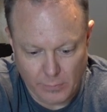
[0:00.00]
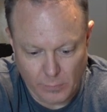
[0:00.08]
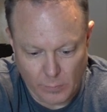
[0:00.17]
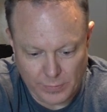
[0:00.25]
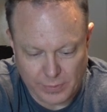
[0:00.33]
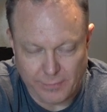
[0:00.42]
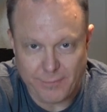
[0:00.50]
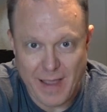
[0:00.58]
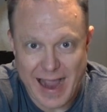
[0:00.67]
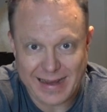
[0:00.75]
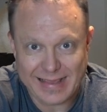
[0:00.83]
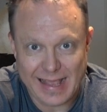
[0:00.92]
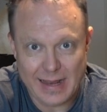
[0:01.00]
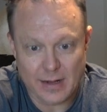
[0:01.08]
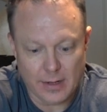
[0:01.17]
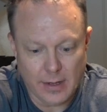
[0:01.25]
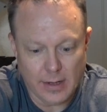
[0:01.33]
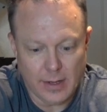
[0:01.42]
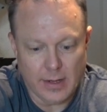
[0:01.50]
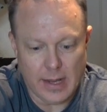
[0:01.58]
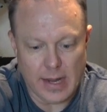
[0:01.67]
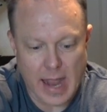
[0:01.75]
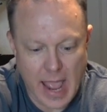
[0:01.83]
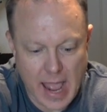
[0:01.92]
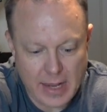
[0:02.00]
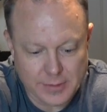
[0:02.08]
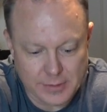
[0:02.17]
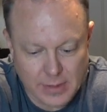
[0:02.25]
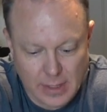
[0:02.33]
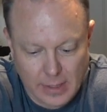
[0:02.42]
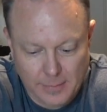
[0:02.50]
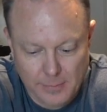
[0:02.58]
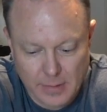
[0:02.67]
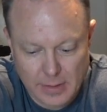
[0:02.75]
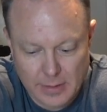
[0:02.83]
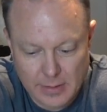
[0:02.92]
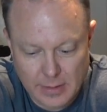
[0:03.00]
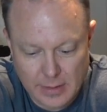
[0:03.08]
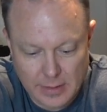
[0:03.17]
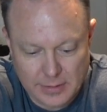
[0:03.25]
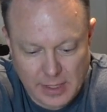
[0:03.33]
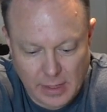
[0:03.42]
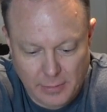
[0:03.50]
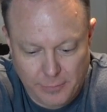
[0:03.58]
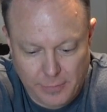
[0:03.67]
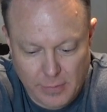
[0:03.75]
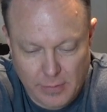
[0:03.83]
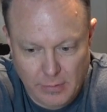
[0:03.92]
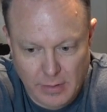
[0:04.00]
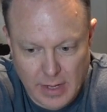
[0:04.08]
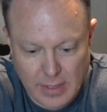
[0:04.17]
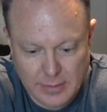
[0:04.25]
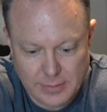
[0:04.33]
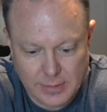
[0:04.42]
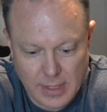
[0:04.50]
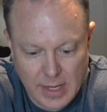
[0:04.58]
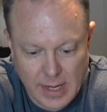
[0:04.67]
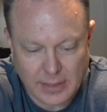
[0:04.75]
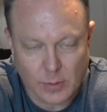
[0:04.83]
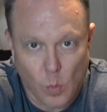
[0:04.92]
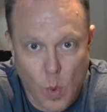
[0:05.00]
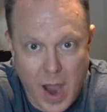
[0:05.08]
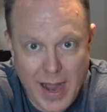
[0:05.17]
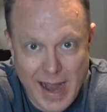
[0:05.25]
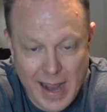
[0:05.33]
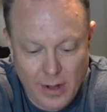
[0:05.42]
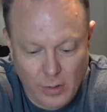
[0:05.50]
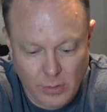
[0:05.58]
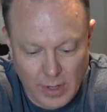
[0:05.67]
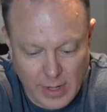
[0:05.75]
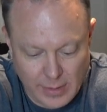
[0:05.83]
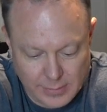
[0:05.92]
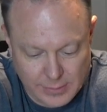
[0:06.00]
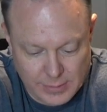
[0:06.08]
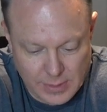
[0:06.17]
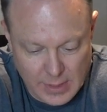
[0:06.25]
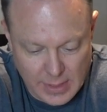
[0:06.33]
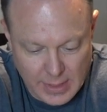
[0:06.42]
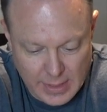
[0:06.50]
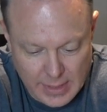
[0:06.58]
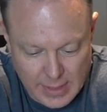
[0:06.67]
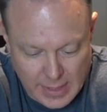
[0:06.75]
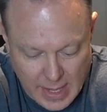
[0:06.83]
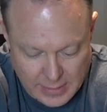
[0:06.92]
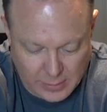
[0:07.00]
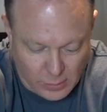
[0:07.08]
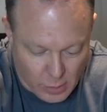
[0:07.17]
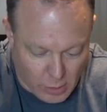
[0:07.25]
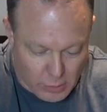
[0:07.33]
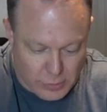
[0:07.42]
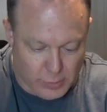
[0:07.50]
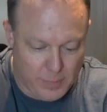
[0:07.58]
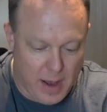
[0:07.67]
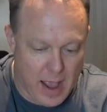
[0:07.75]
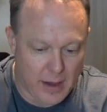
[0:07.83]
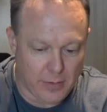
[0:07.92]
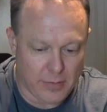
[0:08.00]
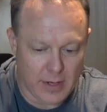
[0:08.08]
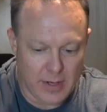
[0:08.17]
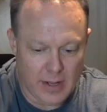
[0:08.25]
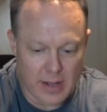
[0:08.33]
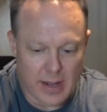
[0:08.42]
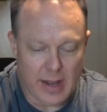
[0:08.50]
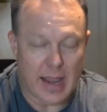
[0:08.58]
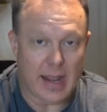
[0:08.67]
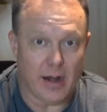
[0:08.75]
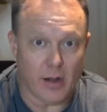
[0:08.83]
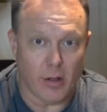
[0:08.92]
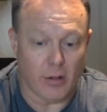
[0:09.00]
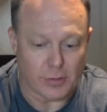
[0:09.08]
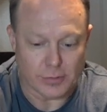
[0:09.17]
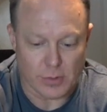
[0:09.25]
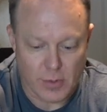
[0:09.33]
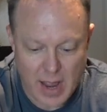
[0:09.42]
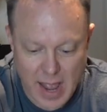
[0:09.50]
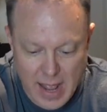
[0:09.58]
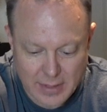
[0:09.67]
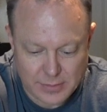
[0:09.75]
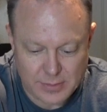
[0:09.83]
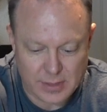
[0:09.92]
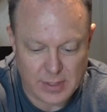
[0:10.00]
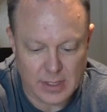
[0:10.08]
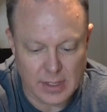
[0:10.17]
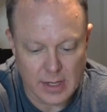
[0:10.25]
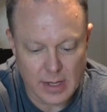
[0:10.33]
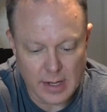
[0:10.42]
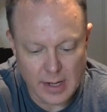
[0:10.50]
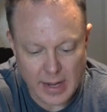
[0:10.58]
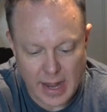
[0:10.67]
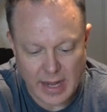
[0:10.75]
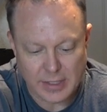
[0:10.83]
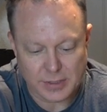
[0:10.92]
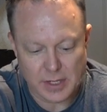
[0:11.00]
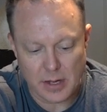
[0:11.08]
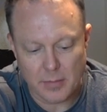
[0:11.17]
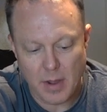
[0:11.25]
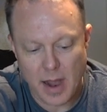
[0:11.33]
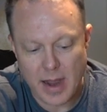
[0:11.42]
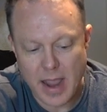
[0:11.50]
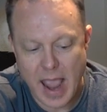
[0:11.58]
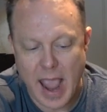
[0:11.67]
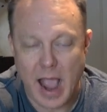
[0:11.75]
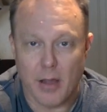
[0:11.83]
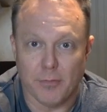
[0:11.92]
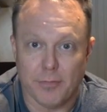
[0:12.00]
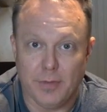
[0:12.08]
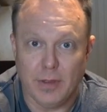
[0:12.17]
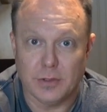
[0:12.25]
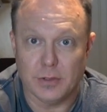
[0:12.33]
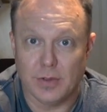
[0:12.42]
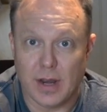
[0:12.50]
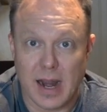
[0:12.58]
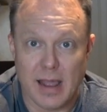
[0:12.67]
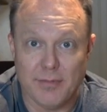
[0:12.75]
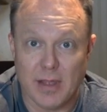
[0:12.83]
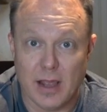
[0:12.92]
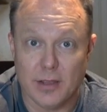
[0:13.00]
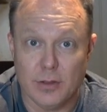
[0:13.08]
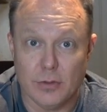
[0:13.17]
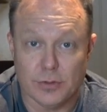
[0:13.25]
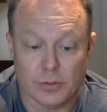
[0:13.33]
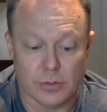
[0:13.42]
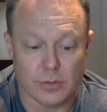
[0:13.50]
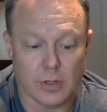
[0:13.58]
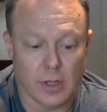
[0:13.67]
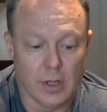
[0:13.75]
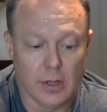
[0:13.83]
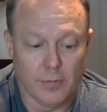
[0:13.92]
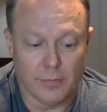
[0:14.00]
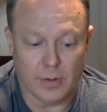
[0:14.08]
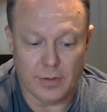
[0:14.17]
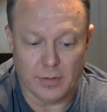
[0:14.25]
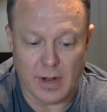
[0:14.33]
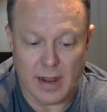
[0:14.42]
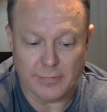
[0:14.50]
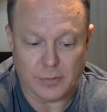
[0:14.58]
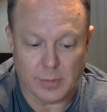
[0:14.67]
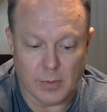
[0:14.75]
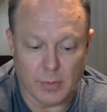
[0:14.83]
with the fact that it has a telephoto lens, it has a wide angle lens, it has a larger battery, and it also has the HDMI out feature that I have not used for either live streaming